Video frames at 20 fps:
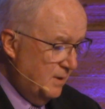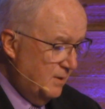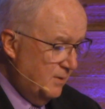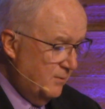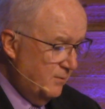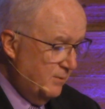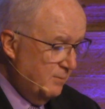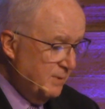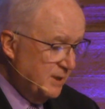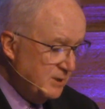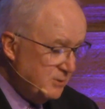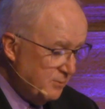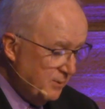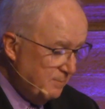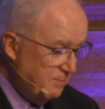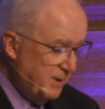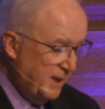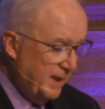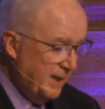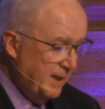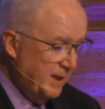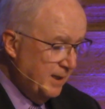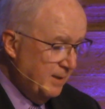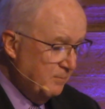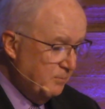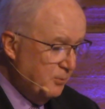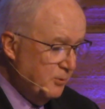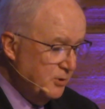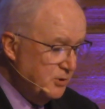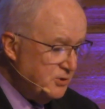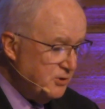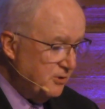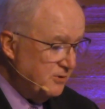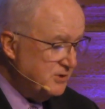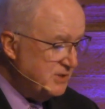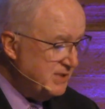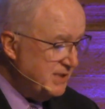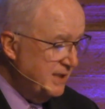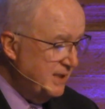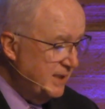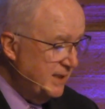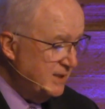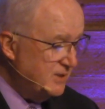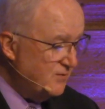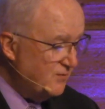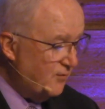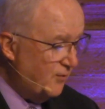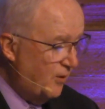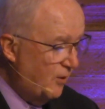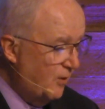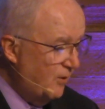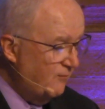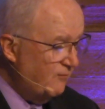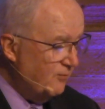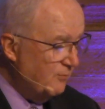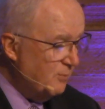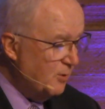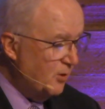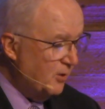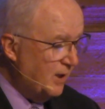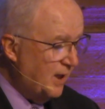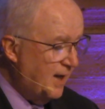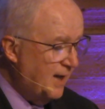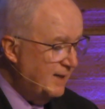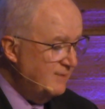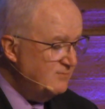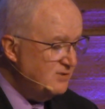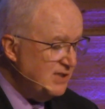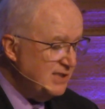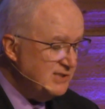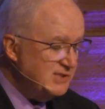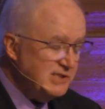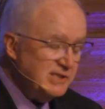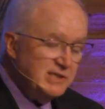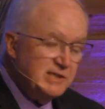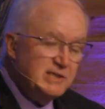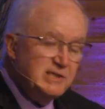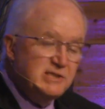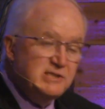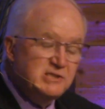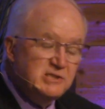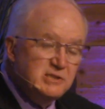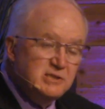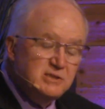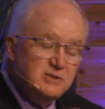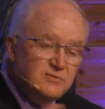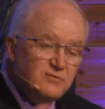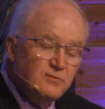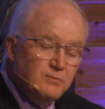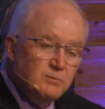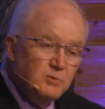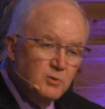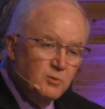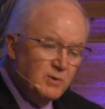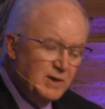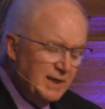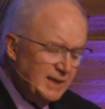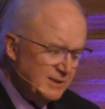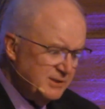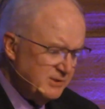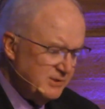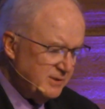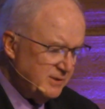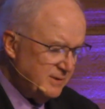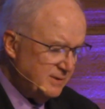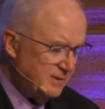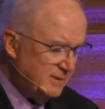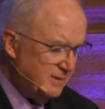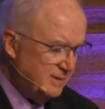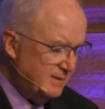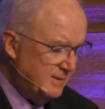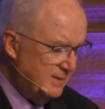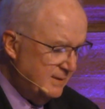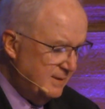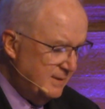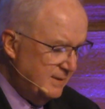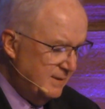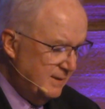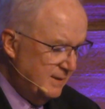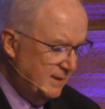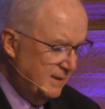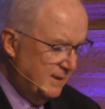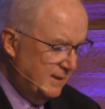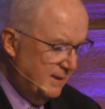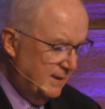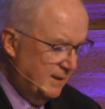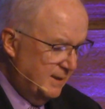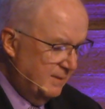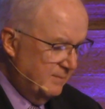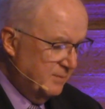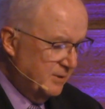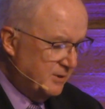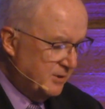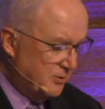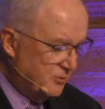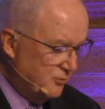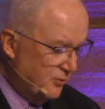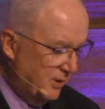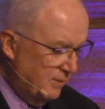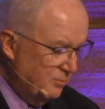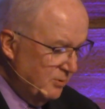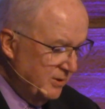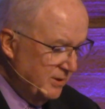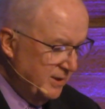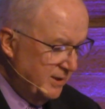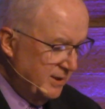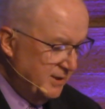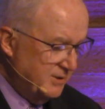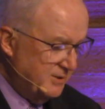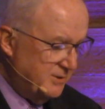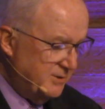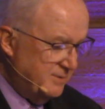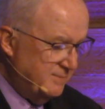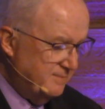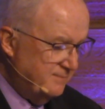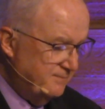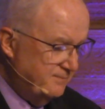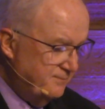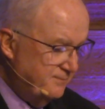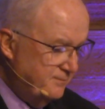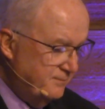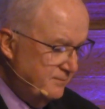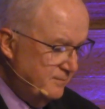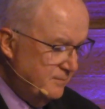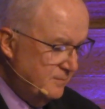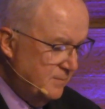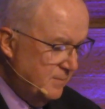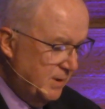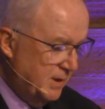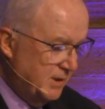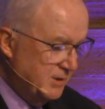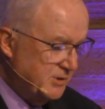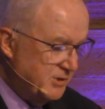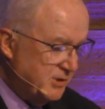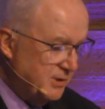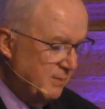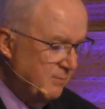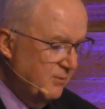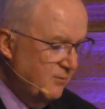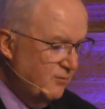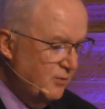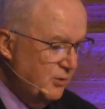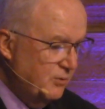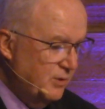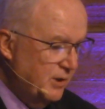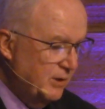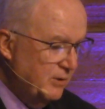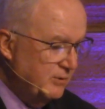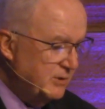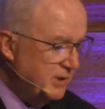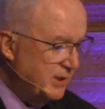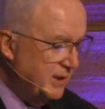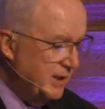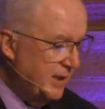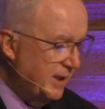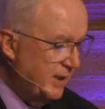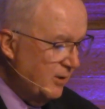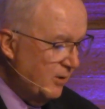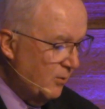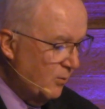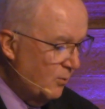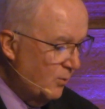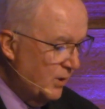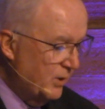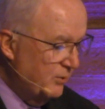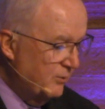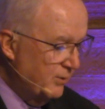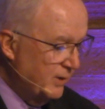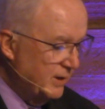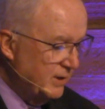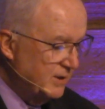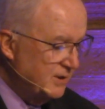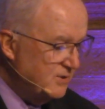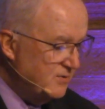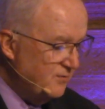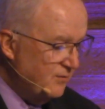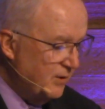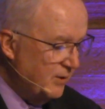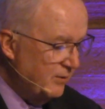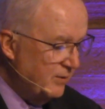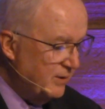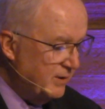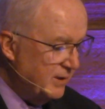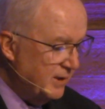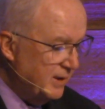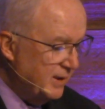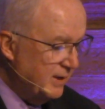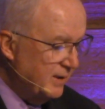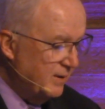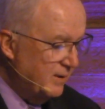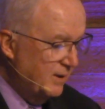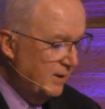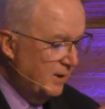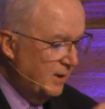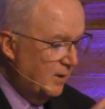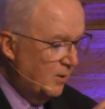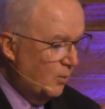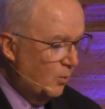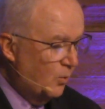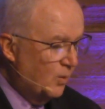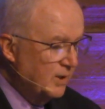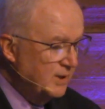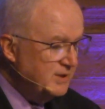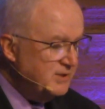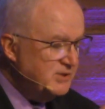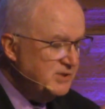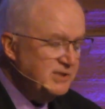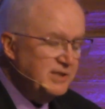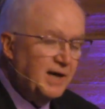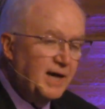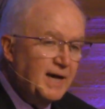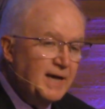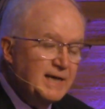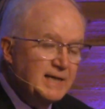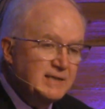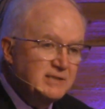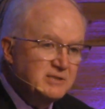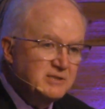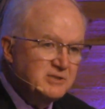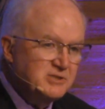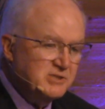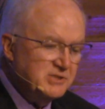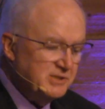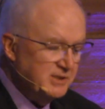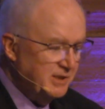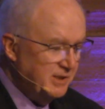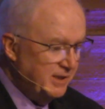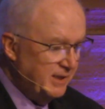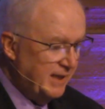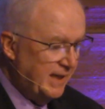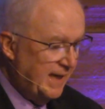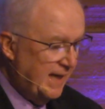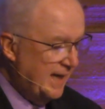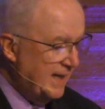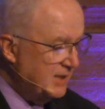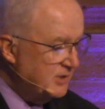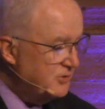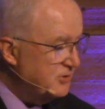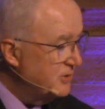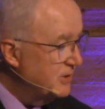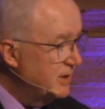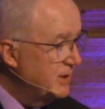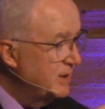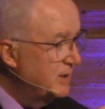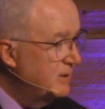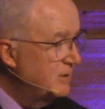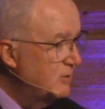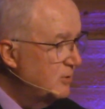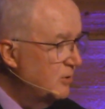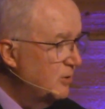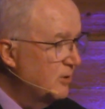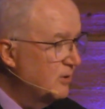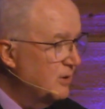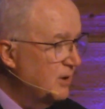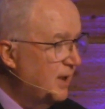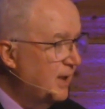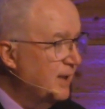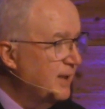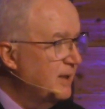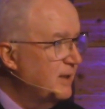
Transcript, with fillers: We must repent and push our sin as far from our lives as the east is from the west. But the trouble is, and some of you here today are wondering this very thing what does dying to sin actually look like?